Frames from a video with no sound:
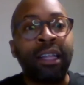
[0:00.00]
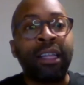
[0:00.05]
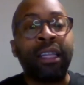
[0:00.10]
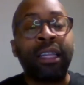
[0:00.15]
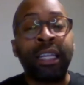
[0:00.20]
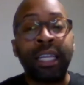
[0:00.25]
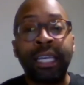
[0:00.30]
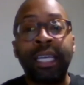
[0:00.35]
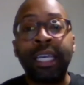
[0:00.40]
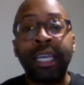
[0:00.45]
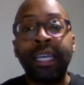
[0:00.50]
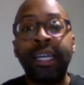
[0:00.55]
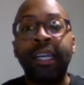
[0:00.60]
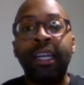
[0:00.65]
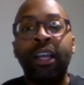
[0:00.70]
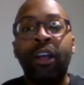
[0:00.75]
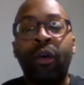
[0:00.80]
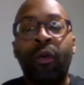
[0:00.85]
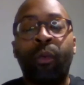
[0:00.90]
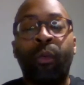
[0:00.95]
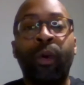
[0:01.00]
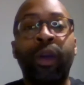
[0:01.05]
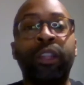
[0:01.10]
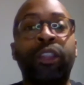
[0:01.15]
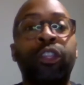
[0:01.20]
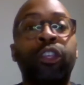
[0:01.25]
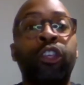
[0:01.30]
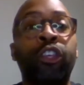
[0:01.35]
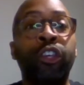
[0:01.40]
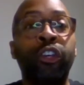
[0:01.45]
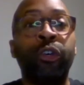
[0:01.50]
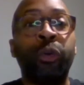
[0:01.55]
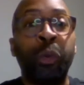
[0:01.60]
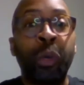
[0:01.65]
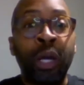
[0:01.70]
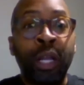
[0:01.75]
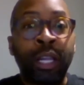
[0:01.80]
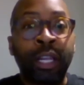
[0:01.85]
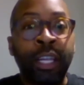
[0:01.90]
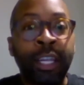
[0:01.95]
Lead with
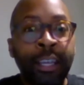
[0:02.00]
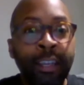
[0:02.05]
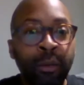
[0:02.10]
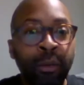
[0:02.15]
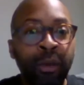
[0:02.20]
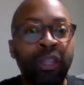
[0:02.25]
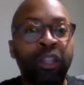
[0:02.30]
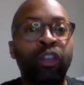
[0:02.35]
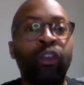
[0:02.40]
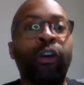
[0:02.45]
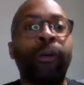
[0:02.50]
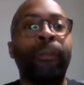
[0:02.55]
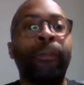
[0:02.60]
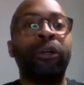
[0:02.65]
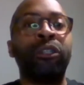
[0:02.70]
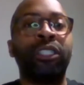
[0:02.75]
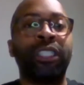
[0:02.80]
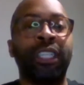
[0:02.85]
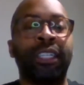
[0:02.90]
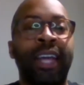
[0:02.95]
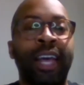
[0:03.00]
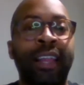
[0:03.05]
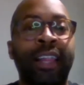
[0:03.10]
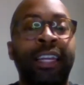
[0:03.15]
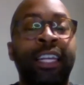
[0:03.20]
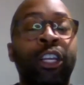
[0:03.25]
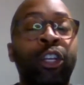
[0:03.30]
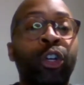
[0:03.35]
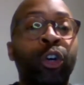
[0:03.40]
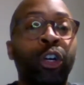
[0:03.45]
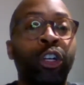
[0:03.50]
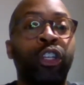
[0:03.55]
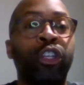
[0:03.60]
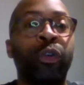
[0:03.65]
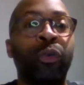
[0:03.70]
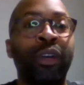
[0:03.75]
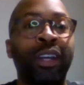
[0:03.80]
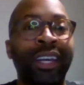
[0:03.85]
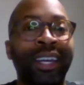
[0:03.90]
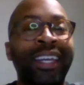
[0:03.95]
you. Lead with your personality, your
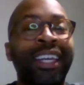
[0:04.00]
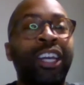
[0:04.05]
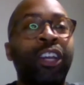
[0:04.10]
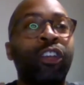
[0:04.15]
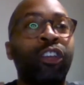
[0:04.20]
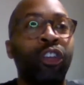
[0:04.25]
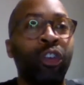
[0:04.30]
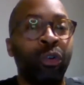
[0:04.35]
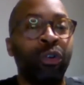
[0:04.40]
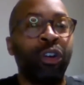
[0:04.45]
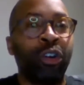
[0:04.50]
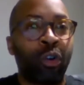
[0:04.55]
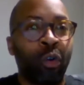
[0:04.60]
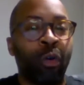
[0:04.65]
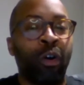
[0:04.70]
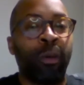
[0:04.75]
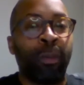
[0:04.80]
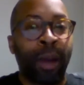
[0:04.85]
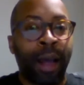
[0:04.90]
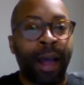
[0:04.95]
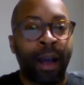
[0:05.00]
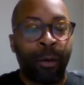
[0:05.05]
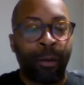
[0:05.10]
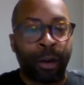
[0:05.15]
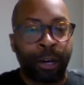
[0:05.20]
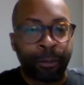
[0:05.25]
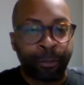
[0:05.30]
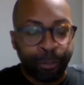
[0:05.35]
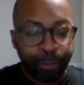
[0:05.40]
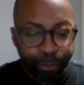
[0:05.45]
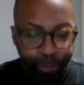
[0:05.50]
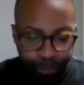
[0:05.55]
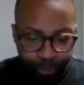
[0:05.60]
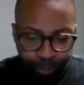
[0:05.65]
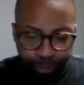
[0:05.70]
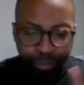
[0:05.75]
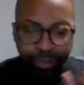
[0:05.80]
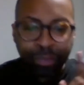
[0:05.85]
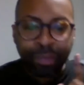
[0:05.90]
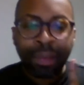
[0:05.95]
unique unicorn power.
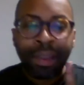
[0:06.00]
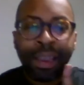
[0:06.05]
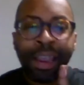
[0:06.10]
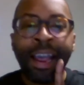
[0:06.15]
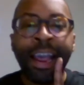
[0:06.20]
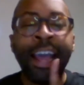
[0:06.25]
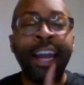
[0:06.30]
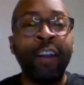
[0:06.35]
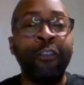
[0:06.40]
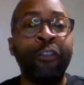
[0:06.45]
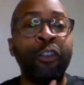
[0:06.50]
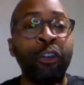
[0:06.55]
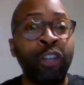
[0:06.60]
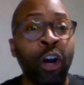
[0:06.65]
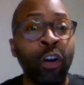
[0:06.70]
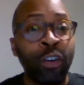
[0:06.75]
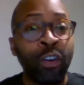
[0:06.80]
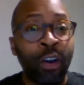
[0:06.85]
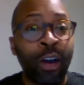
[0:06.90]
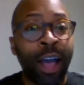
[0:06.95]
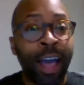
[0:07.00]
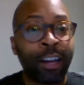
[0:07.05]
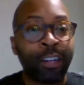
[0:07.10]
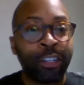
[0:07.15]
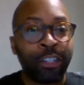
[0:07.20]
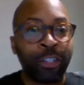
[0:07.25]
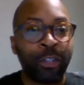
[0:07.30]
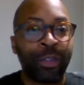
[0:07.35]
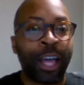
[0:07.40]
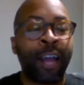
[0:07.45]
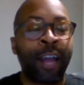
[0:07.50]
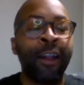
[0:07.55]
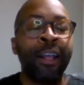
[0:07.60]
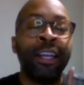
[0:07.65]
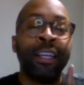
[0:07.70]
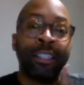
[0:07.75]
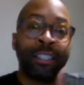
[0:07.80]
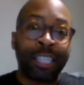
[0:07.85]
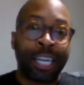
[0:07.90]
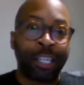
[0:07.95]
And if you don't know how to do that,
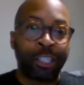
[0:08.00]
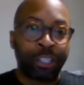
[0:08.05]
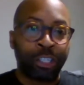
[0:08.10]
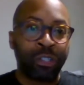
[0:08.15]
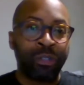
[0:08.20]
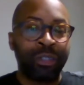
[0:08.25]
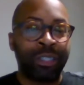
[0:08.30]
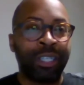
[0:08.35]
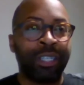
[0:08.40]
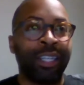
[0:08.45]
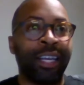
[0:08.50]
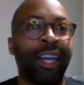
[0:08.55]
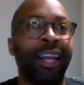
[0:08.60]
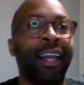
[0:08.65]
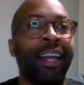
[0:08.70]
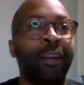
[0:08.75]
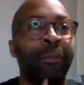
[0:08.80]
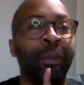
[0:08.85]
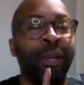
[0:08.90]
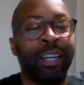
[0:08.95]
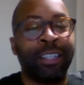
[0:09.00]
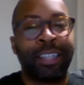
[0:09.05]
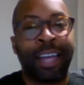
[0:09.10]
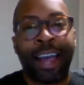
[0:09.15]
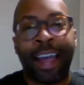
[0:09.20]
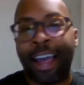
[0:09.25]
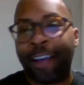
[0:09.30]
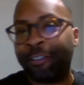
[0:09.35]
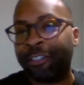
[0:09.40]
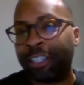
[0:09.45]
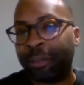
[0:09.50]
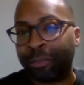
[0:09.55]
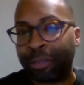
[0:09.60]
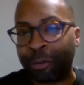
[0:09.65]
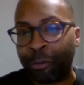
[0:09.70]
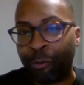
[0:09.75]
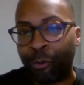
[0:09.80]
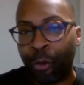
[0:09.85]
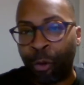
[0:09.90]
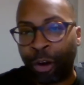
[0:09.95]
stay tuned to the end, because I have
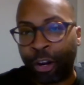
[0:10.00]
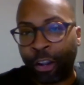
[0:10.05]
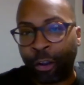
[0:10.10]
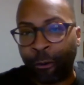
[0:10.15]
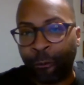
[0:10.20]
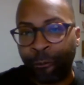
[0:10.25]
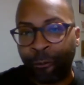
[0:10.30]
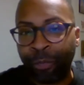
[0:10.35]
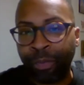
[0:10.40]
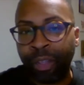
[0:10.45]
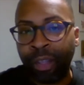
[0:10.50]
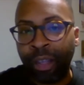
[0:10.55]
something for you.